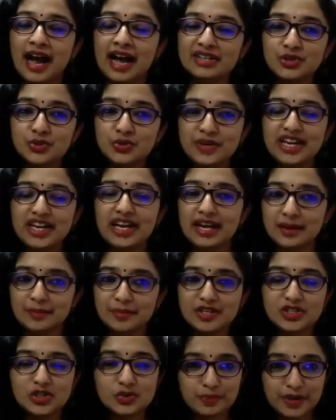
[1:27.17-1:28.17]
And to be
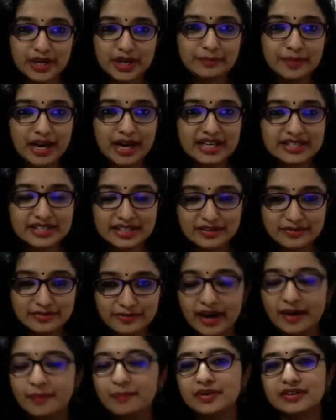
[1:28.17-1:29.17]
able to pick myself
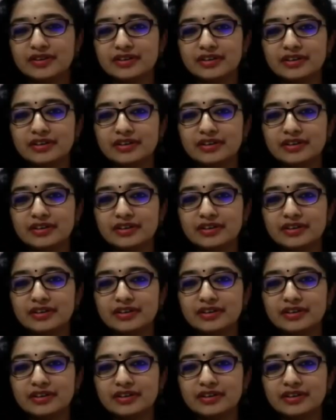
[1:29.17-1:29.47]
up